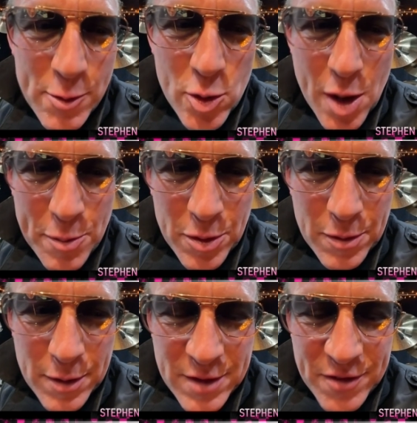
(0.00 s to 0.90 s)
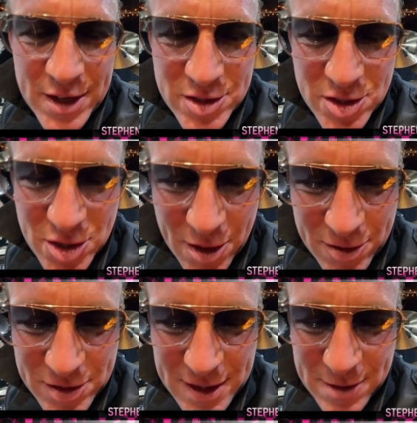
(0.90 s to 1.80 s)
to a couple Infectious
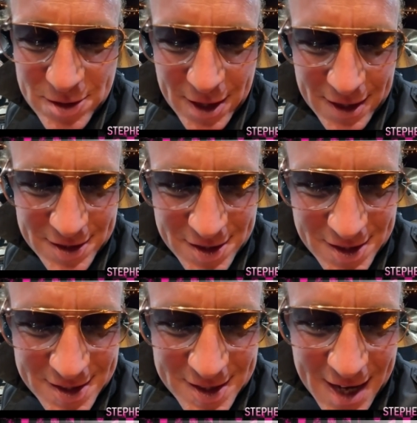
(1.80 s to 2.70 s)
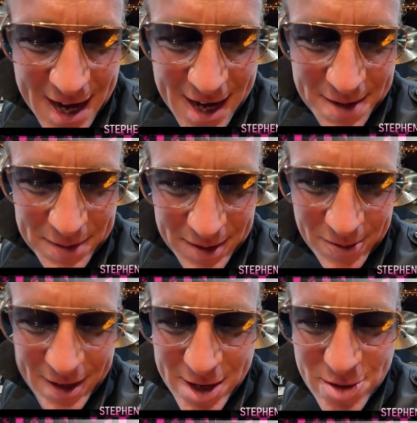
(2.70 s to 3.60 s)
shows, and he was like, "This is insane, but
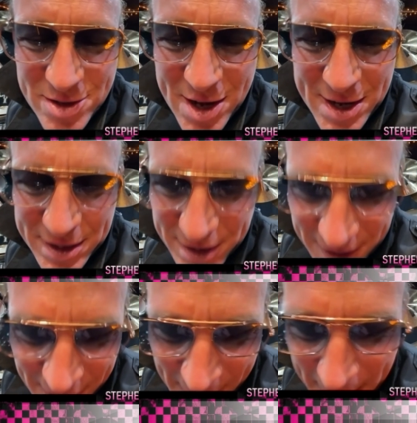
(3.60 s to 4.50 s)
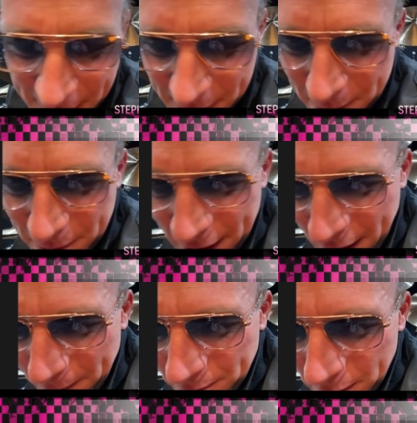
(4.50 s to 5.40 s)
when are you done?"
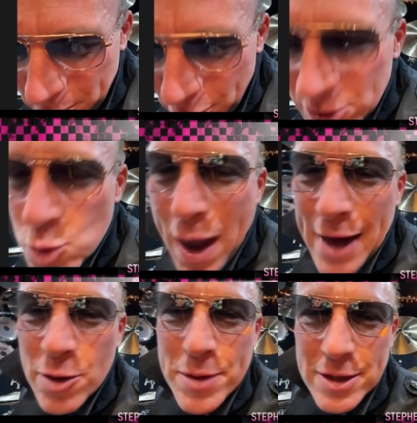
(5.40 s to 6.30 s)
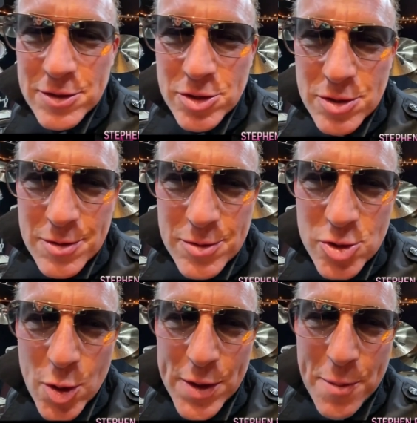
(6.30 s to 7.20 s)
But Brooks Wackerman
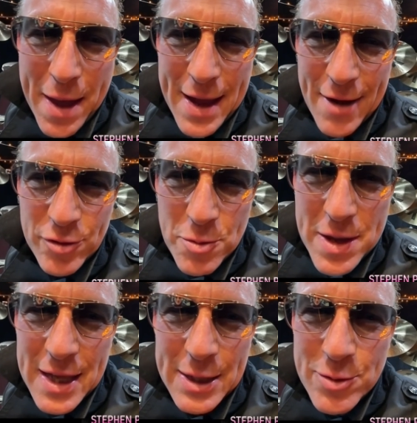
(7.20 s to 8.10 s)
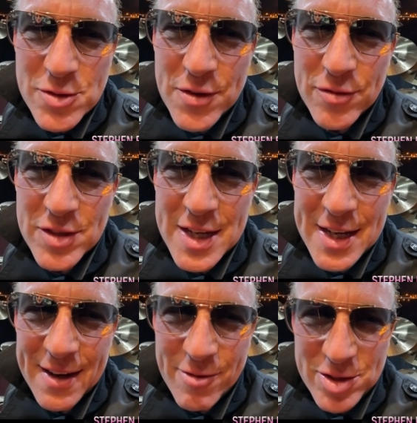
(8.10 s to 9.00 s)
joined the band after me, and he was
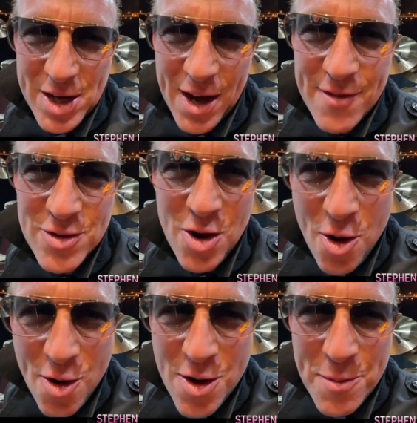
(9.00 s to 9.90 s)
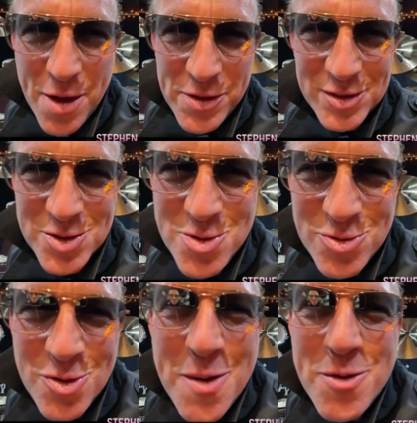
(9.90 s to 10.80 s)
15. And everybody's like, "Have you heard about this new
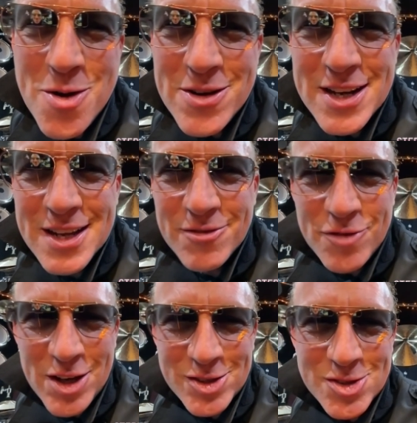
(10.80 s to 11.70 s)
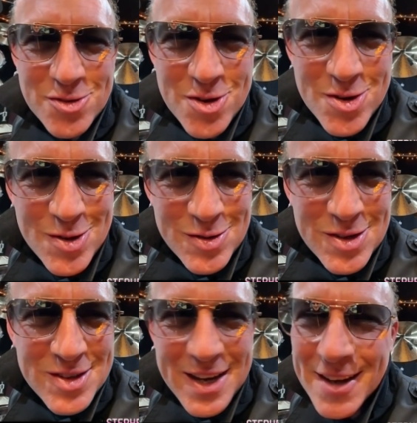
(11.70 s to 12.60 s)
drummer in Infectious Grooves?"
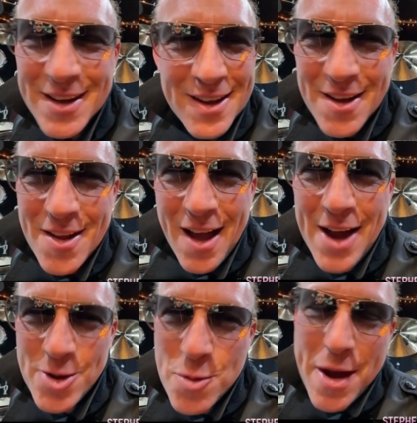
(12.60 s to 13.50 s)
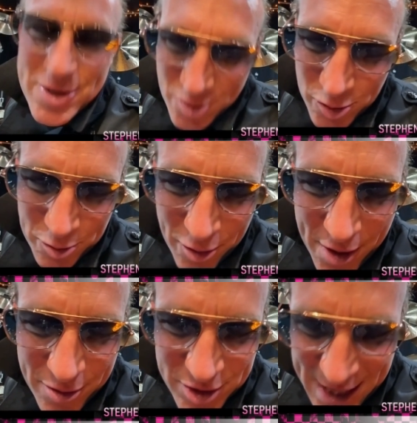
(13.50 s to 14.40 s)
I was like, "I know about his older
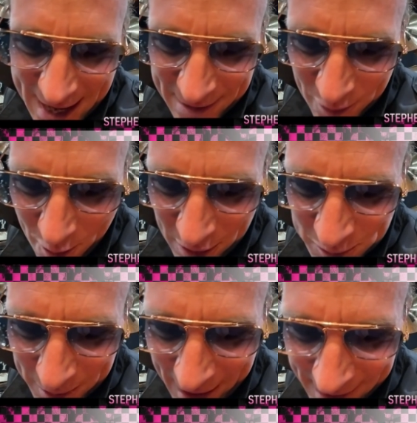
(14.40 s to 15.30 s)
brother, Chad, of course, but I